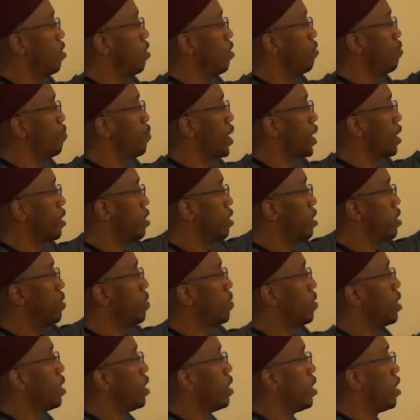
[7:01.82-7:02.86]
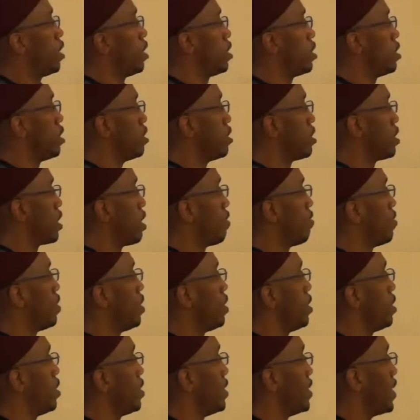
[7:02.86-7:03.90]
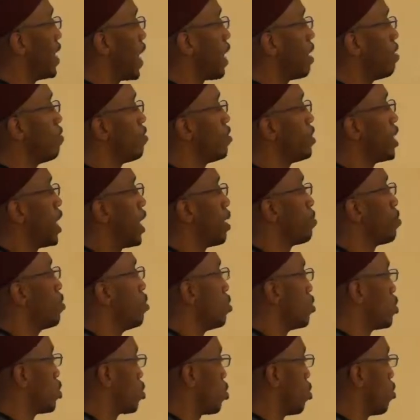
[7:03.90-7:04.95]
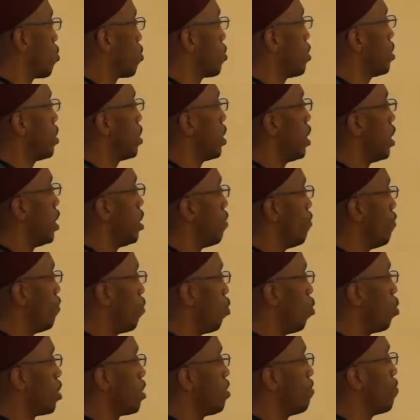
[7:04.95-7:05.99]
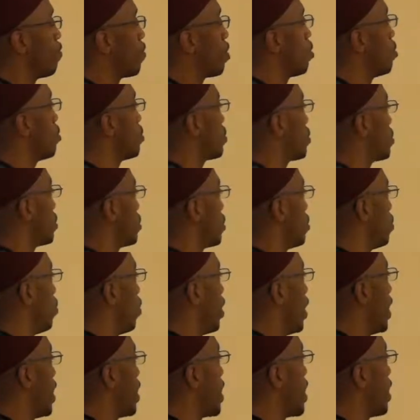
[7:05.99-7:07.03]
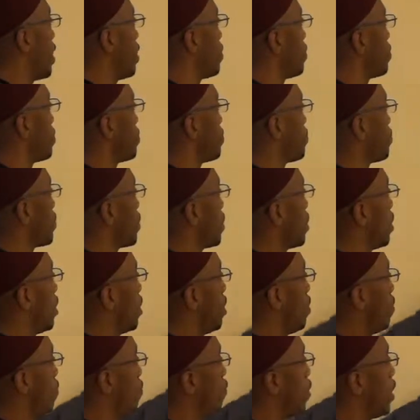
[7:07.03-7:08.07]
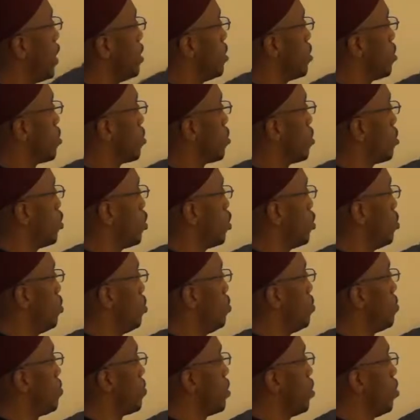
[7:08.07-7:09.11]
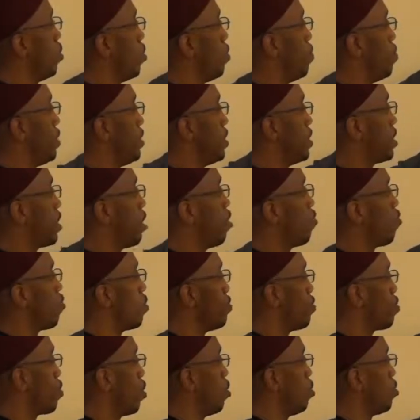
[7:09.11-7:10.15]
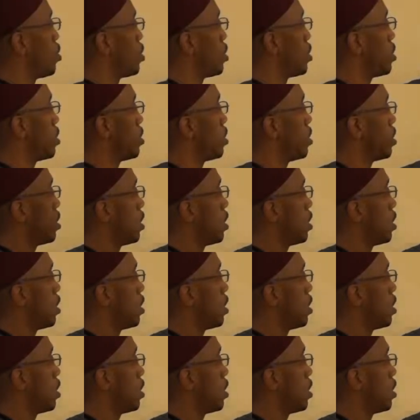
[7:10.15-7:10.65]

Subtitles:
of Mecca, the 79th chapter or surah, and the 40th verse or ayat. Phase 2 would be self-reproach.